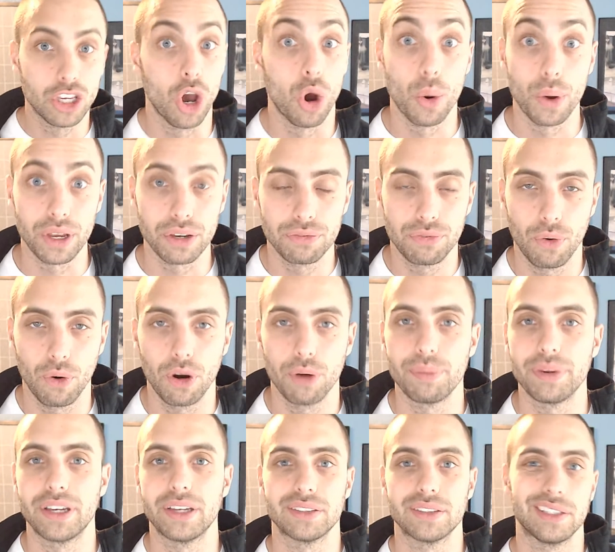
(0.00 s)
going
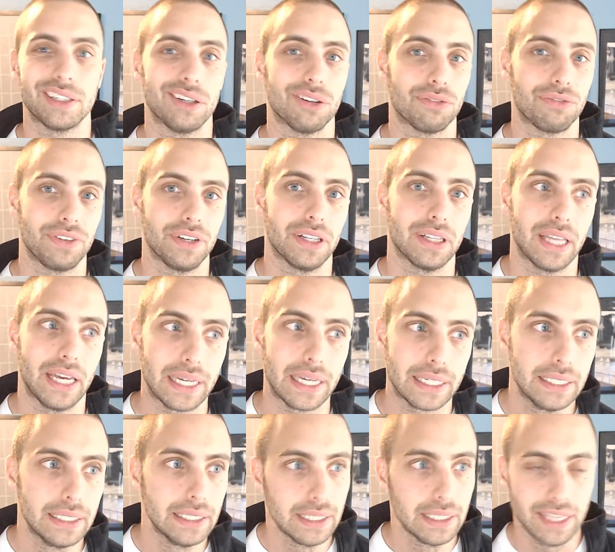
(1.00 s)
for because they don't feel
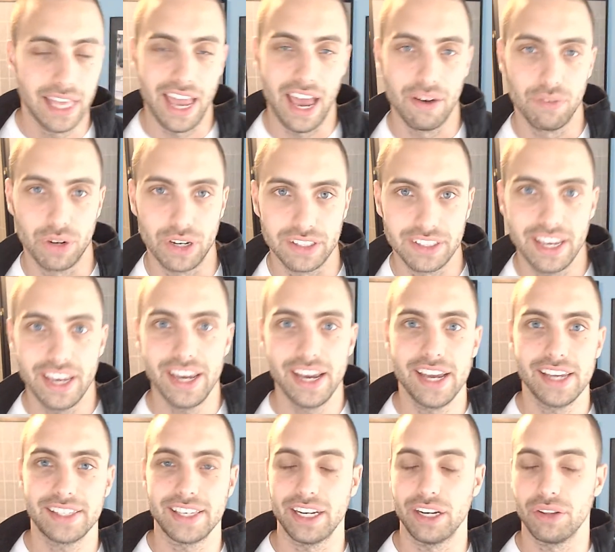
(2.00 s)
like they have what it
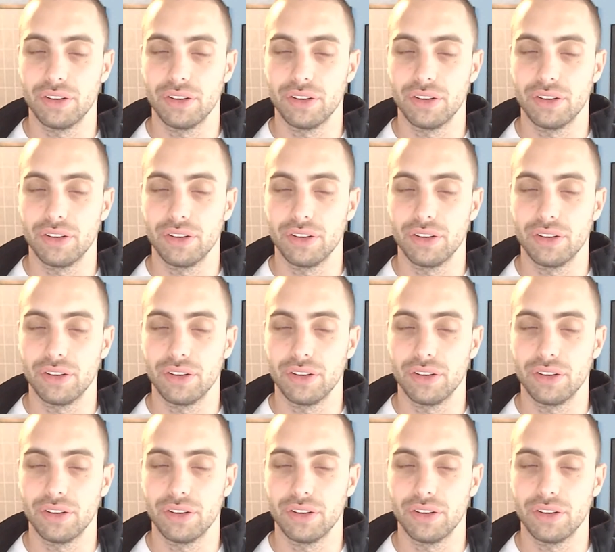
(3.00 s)
takes.